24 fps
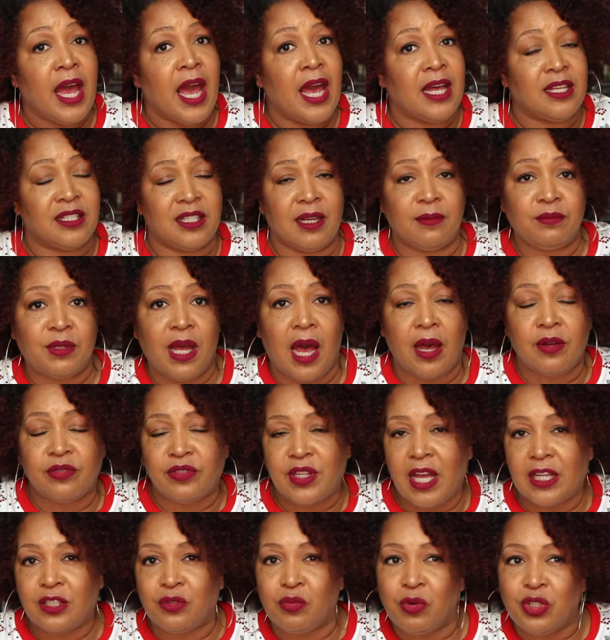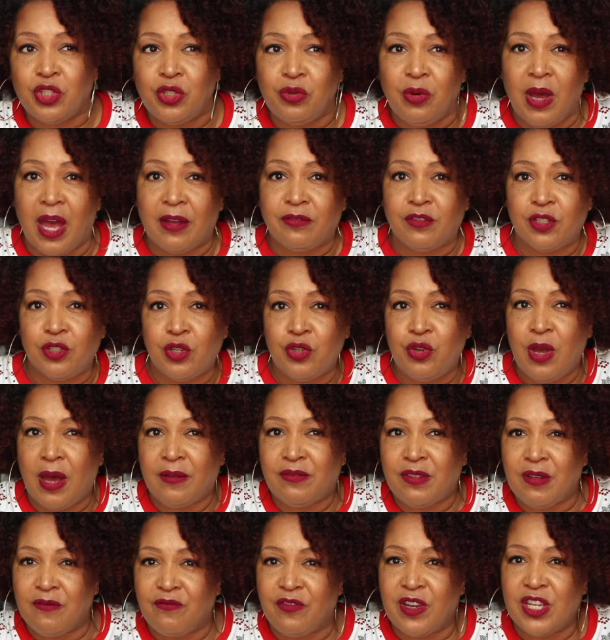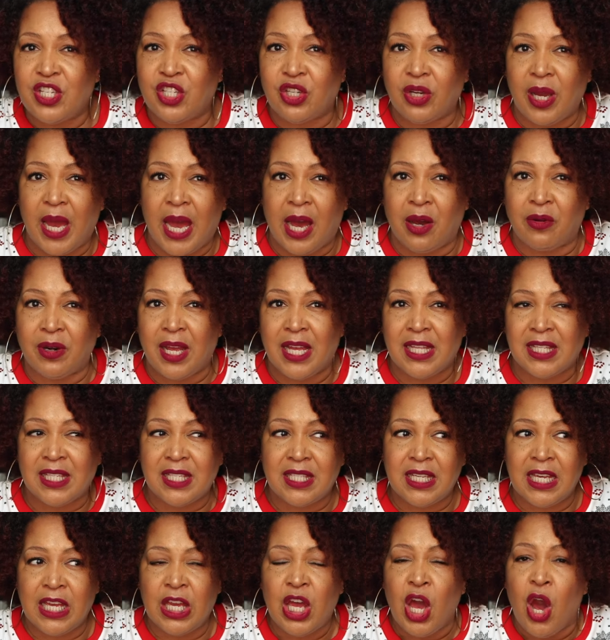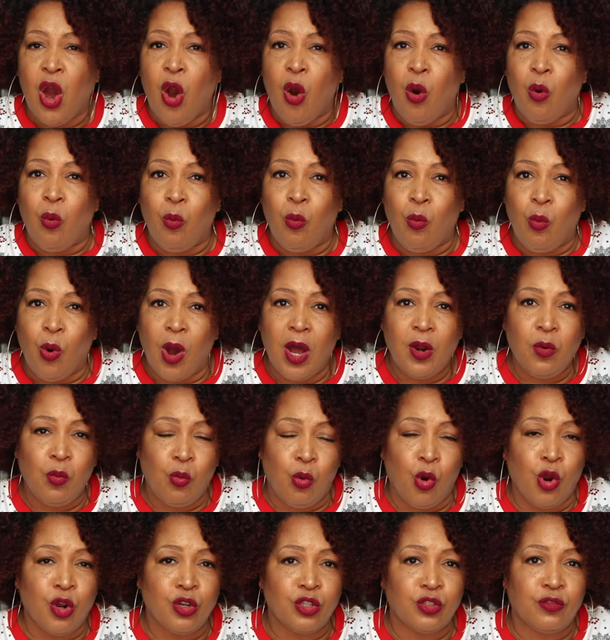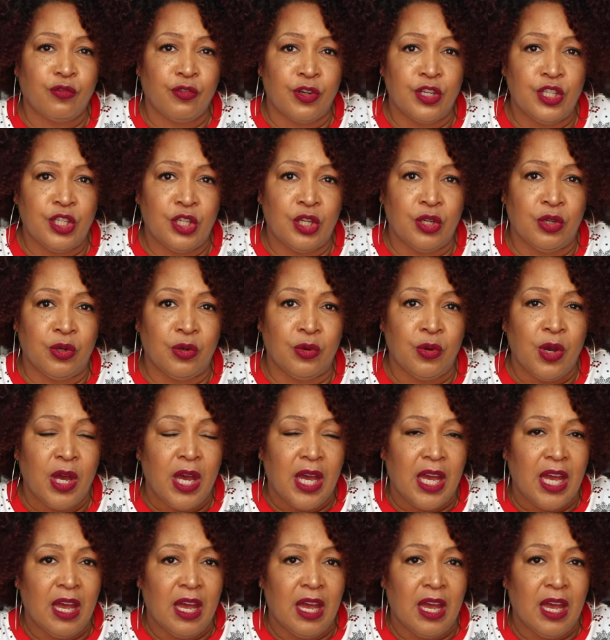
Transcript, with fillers: And sometimes that's what you have to do. You have to venture out and see what works for you.